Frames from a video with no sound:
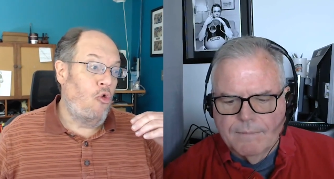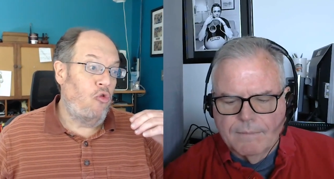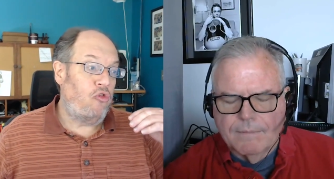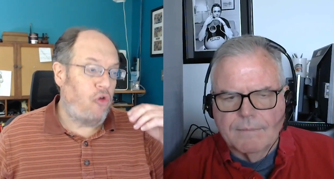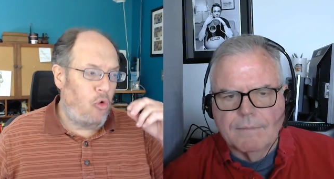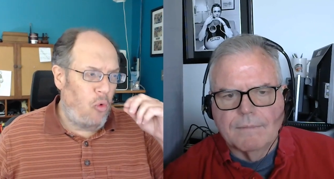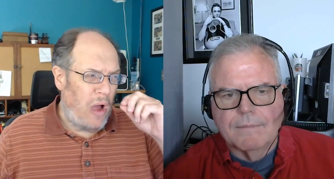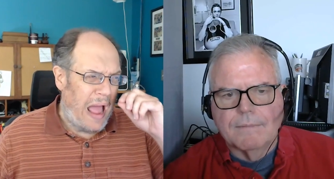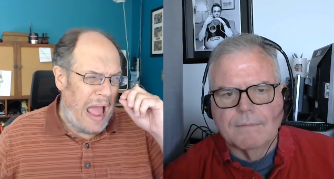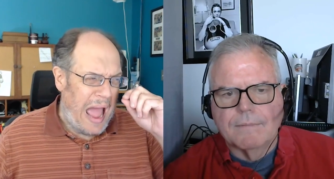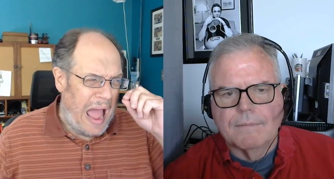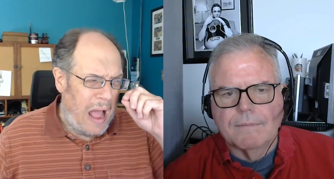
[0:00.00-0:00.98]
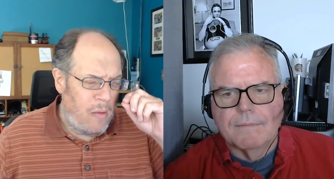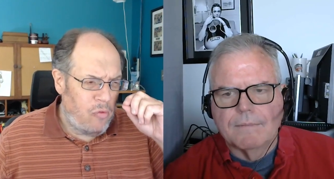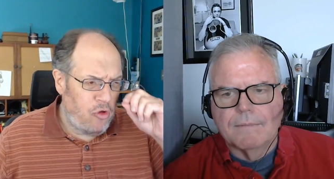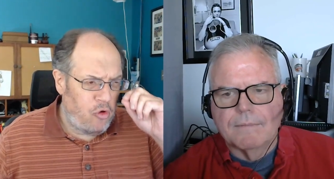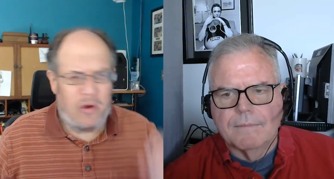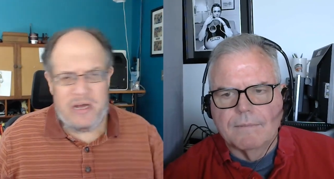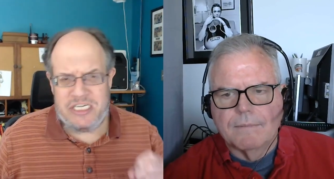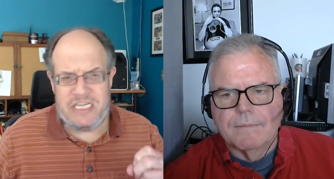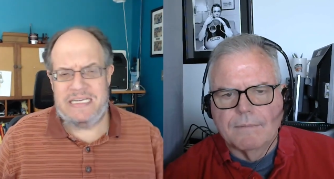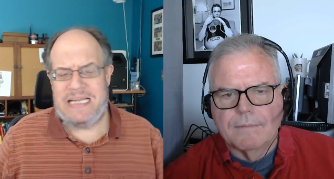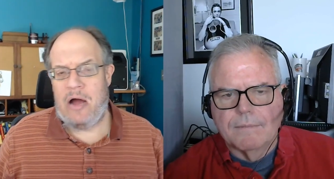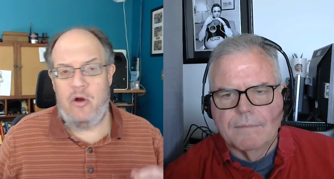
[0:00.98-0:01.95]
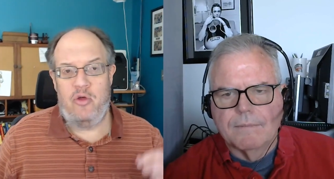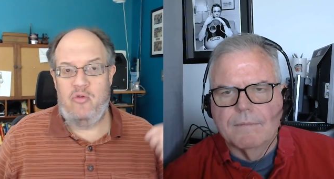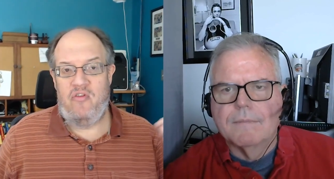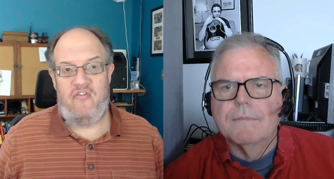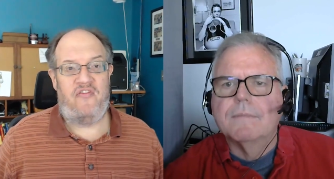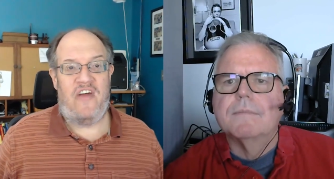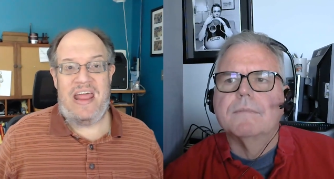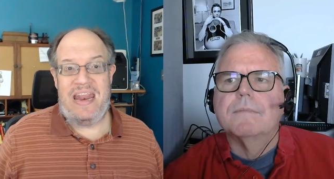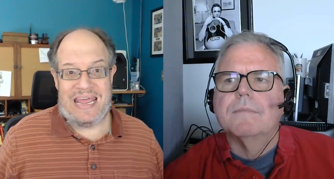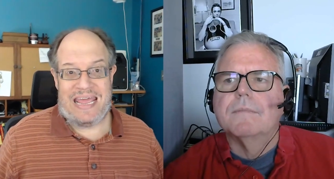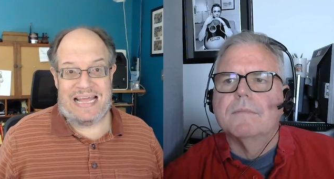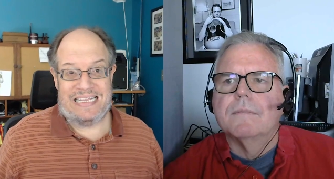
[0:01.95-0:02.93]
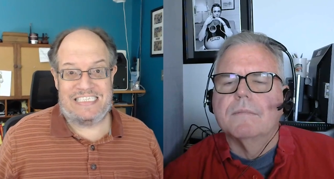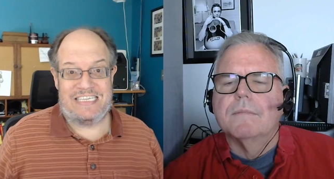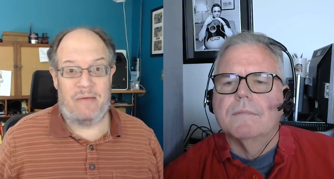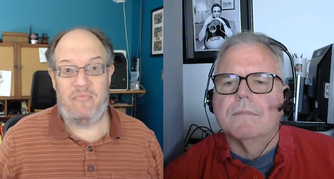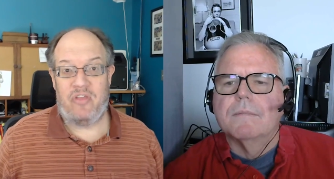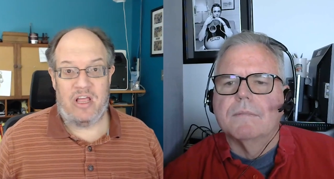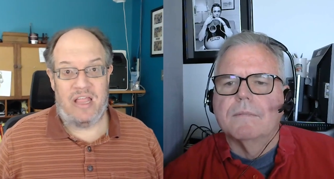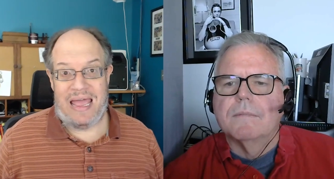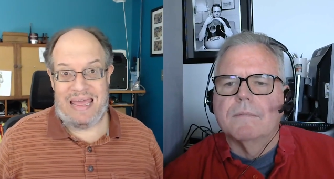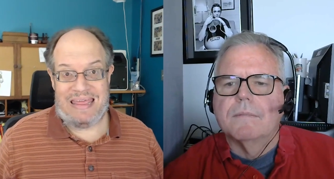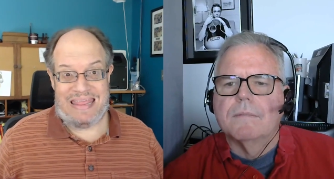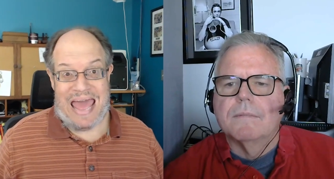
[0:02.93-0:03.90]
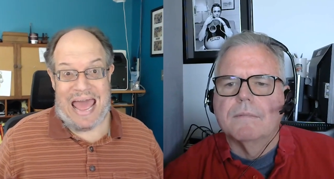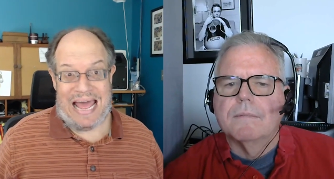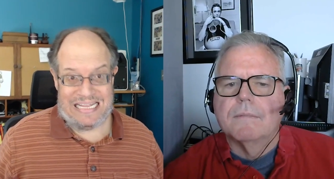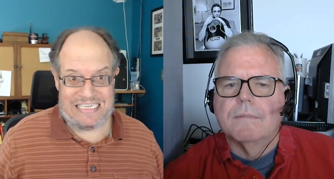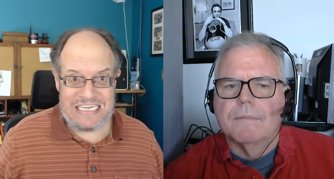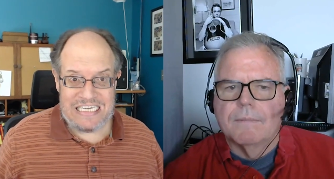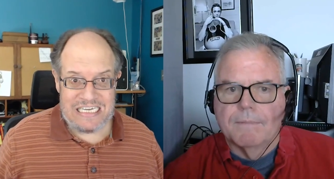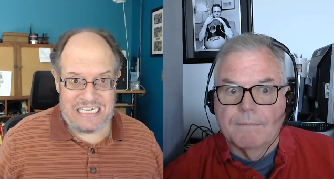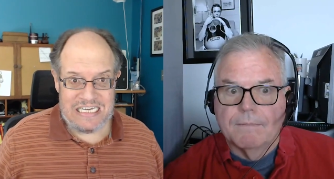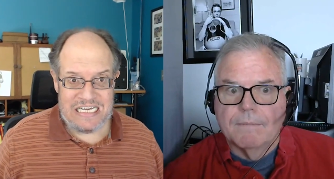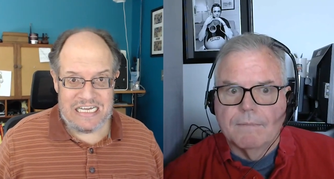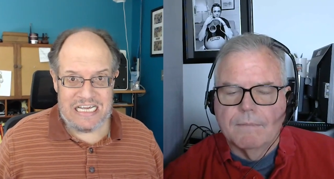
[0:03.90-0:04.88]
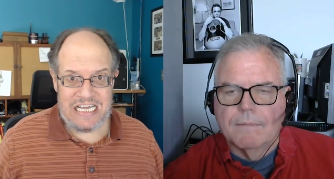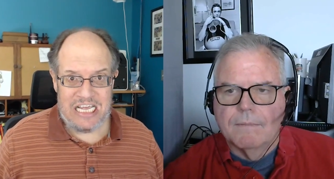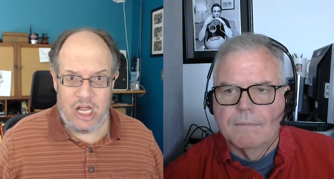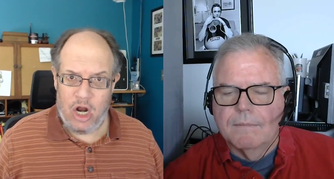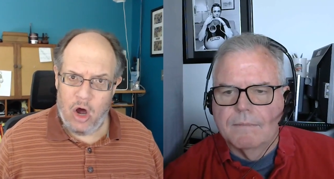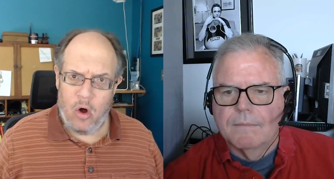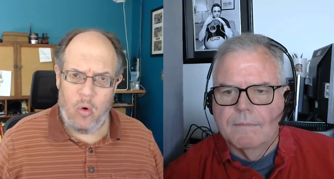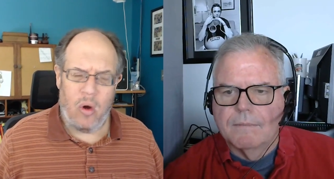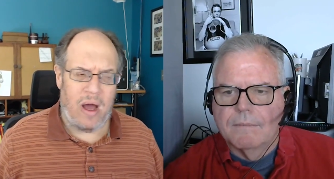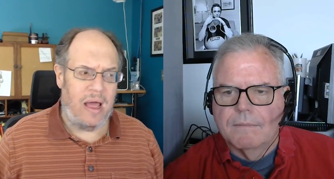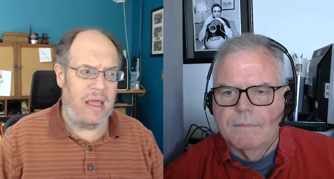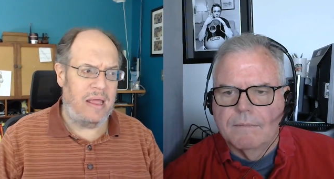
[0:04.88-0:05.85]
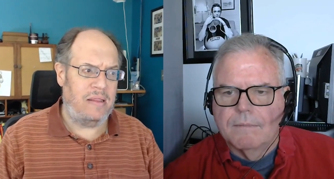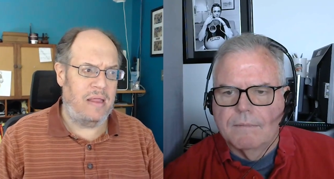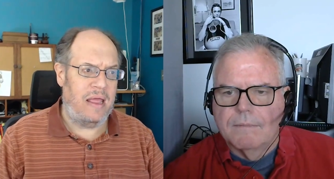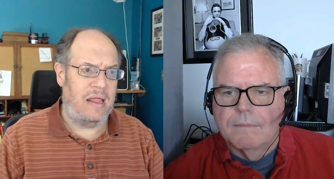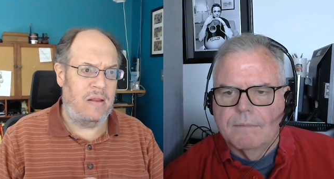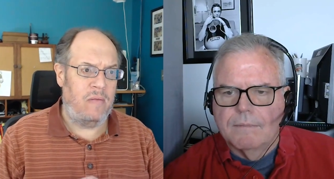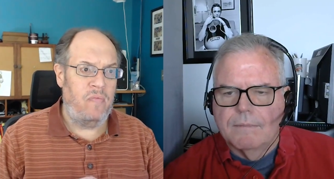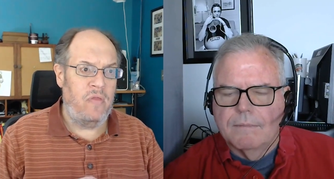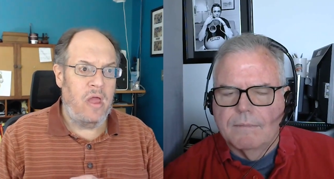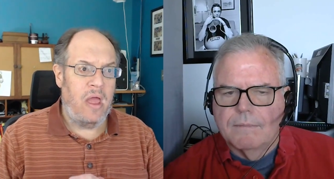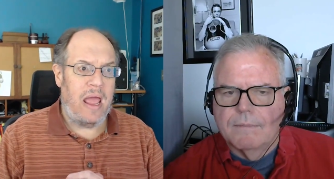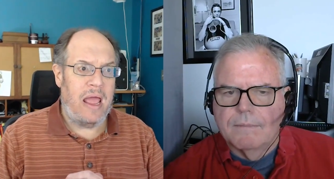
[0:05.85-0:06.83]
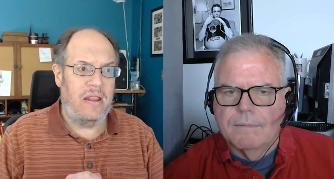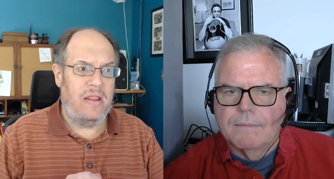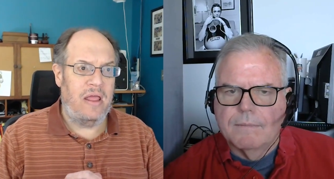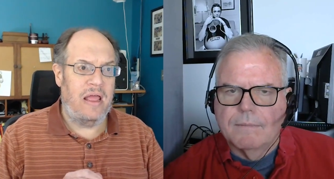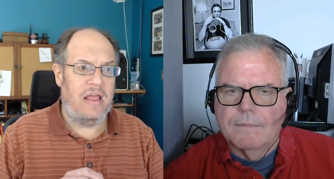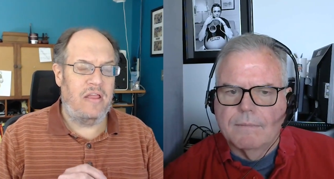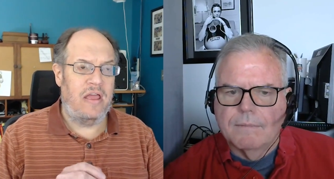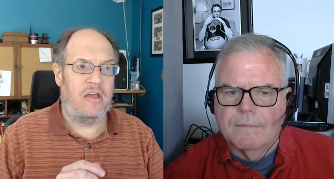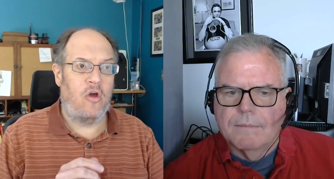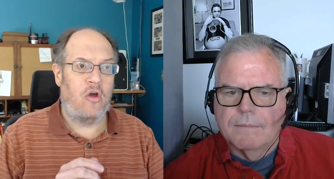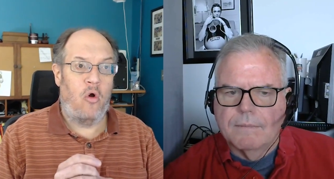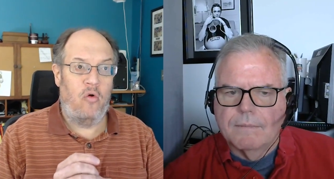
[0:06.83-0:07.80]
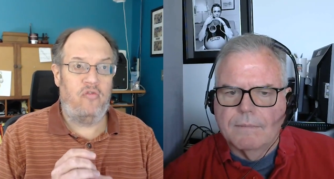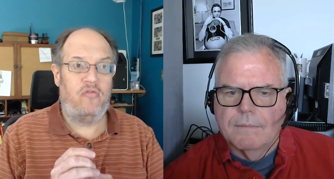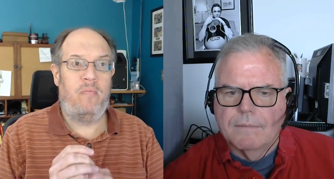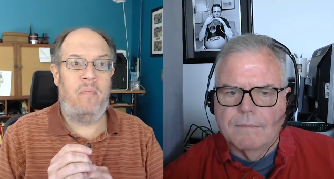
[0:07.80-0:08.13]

Speaker 1: So the question is, how do you defend against something like that? You know, uh, and and and it, it goes